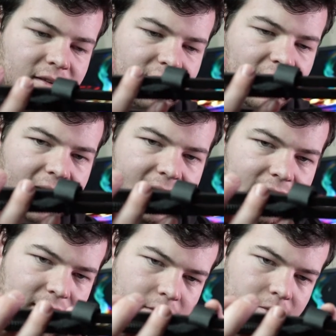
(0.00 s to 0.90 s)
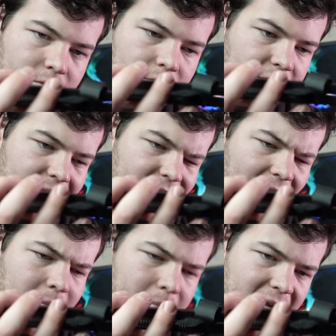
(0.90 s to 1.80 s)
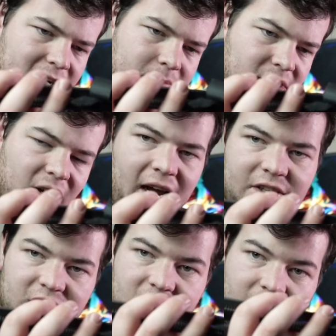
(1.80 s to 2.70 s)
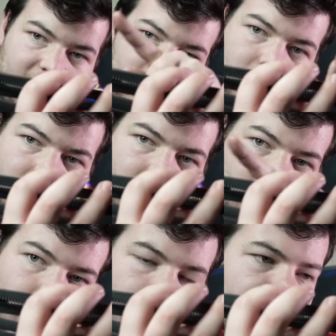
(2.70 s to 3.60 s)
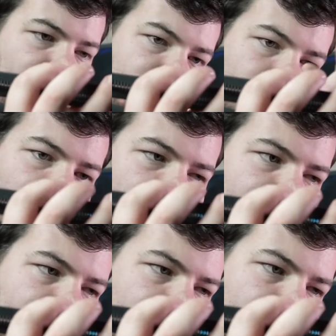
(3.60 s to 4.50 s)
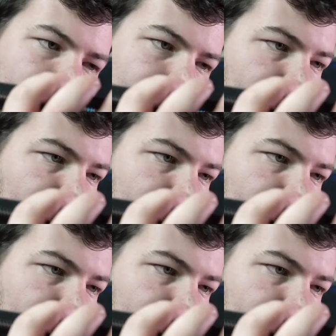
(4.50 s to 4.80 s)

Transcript: tiny little like cable management ties just so I can route my um,